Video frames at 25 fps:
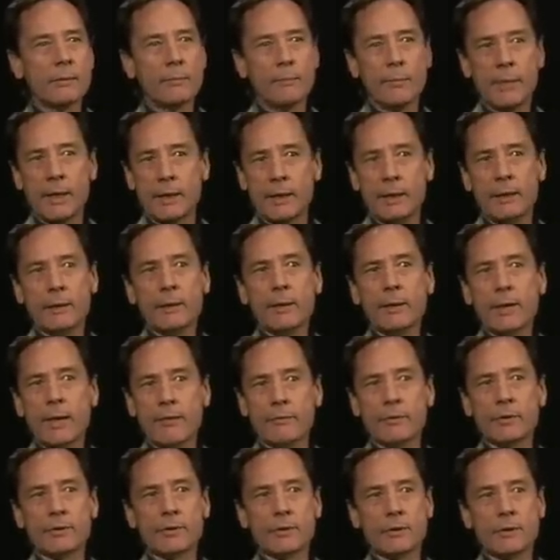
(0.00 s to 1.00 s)
many
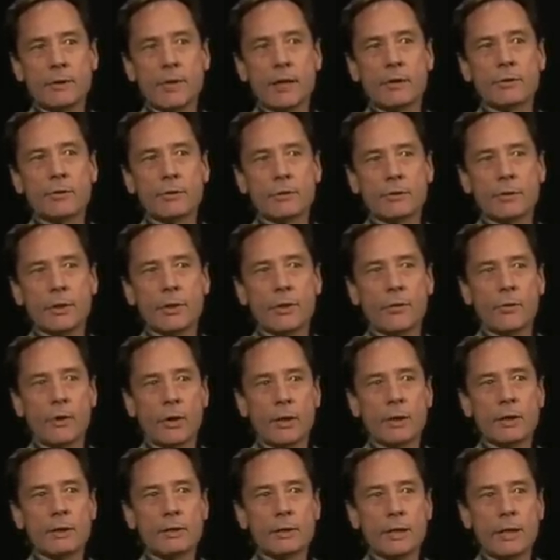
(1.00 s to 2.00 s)
levels and sectors of the
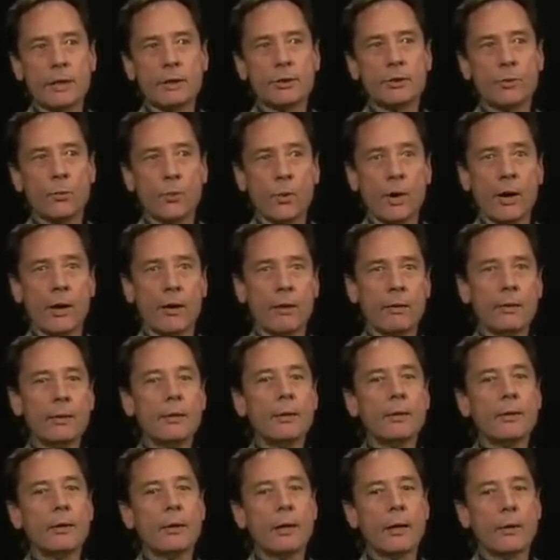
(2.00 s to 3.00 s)
organization where
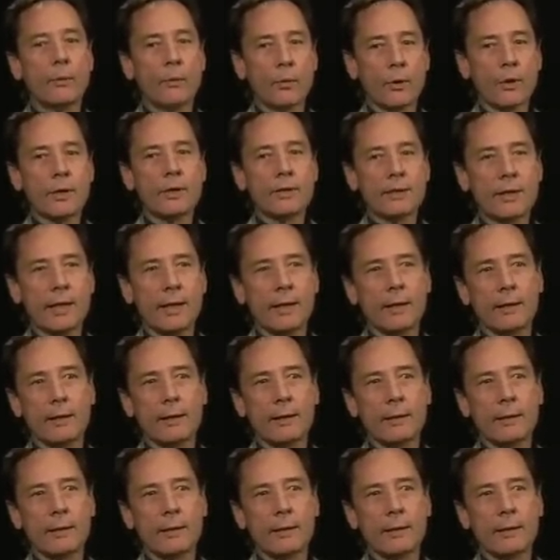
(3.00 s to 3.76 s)
work is getting